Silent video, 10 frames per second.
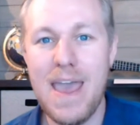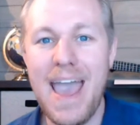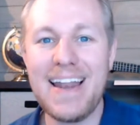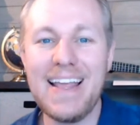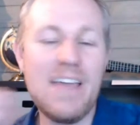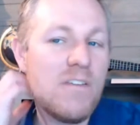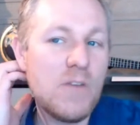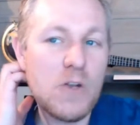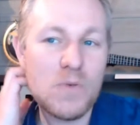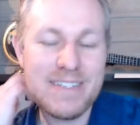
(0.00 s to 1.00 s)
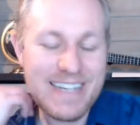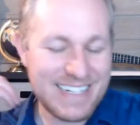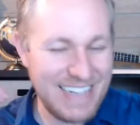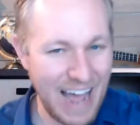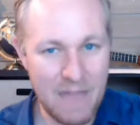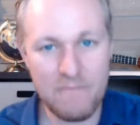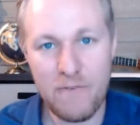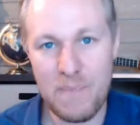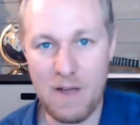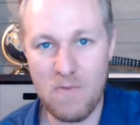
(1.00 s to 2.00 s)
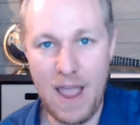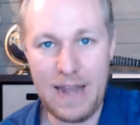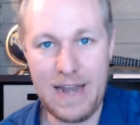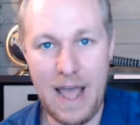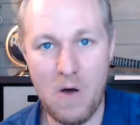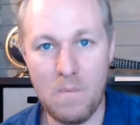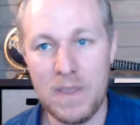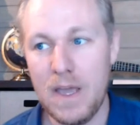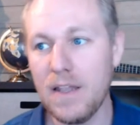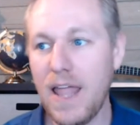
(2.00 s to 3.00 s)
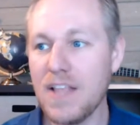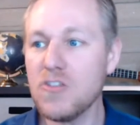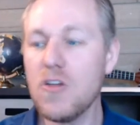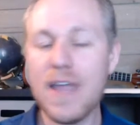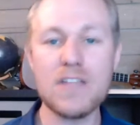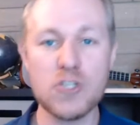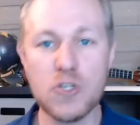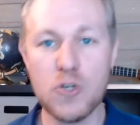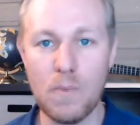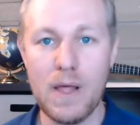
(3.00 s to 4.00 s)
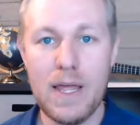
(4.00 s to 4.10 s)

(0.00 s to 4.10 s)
And even if you don't see a dime from that right now, let's look at Zoom.